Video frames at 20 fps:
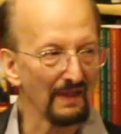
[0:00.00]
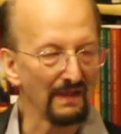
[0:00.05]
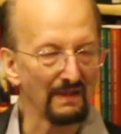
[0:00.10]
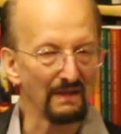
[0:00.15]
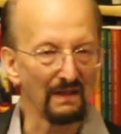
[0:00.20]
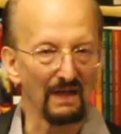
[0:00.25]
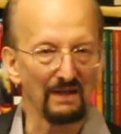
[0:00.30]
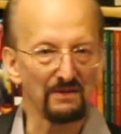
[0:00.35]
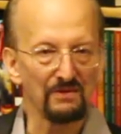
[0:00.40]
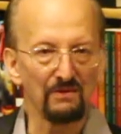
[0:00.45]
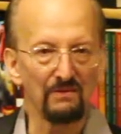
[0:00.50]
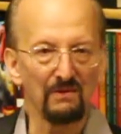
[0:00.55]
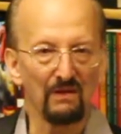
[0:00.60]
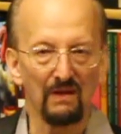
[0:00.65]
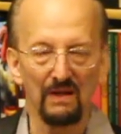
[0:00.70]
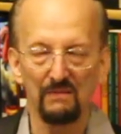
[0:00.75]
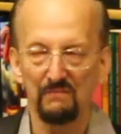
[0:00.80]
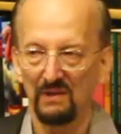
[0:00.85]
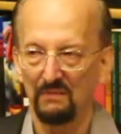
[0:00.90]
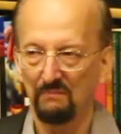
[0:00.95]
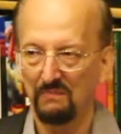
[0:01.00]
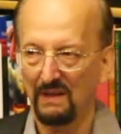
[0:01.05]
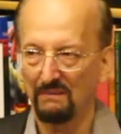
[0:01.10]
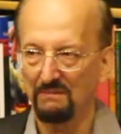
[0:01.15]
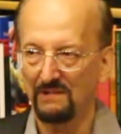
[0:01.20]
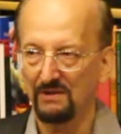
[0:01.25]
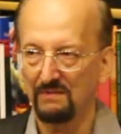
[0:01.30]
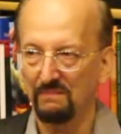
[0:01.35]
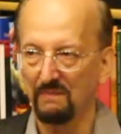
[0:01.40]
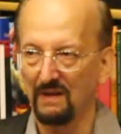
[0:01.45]
And as you know, I've been
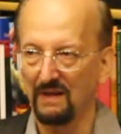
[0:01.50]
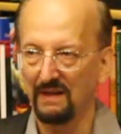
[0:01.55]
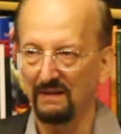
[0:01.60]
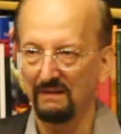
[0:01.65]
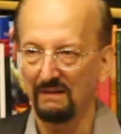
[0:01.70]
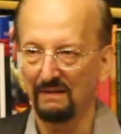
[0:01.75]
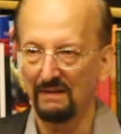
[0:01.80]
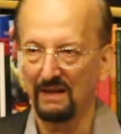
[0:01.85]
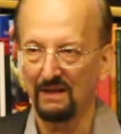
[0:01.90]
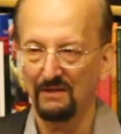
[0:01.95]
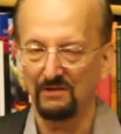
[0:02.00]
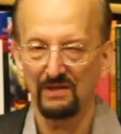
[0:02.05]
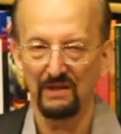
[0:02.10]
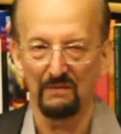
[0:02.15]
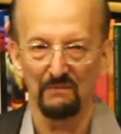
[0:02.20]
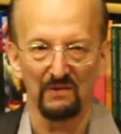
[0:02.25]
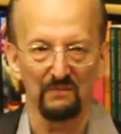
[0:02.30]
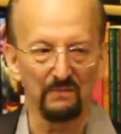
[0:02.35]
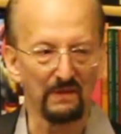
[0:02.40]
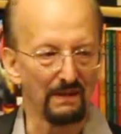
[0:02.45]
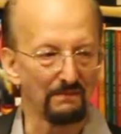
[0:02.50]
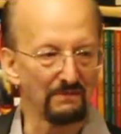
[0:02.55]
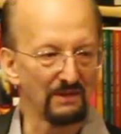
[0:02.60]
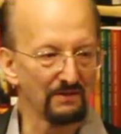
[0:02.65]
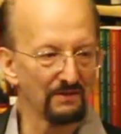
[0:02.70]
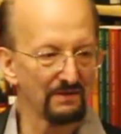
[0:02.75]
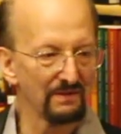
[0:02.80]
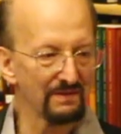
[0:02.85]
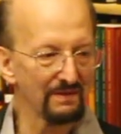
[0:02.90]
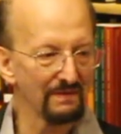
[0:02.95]
published by a large number of
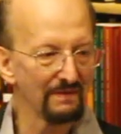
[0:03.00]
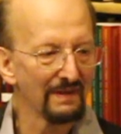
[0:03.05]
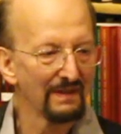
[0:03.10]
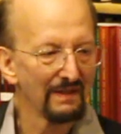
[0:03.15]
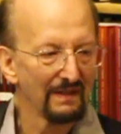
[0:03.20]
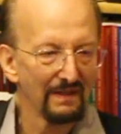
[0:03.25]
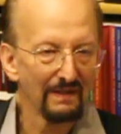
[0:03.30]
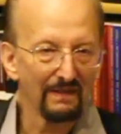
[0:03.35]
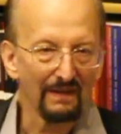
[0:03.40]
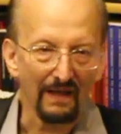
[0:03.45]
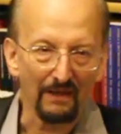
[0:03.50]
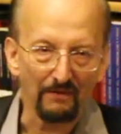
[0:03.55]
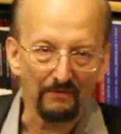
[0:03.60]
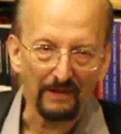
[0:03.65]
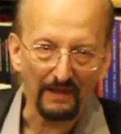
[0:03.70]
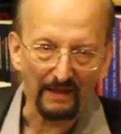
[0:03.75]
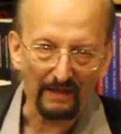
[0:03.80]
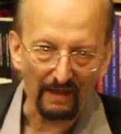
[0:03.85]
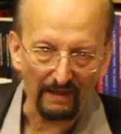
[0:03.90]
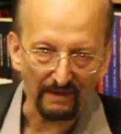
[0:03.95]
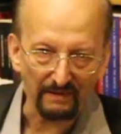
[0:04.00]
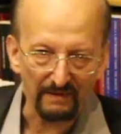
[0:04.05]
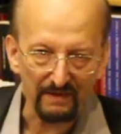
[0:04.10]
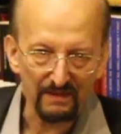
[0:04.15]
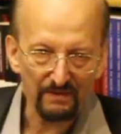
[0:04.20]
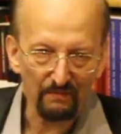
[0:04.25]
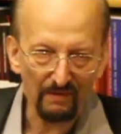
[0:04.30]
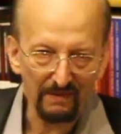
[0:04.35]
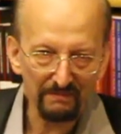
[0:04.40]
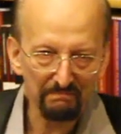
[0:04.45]
publishers. I really like
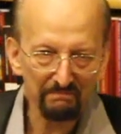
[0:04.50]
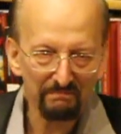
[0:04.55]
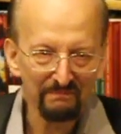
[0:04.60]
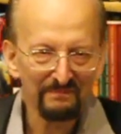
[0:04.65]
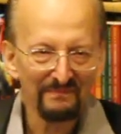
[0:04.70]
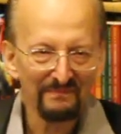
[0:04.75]
this one.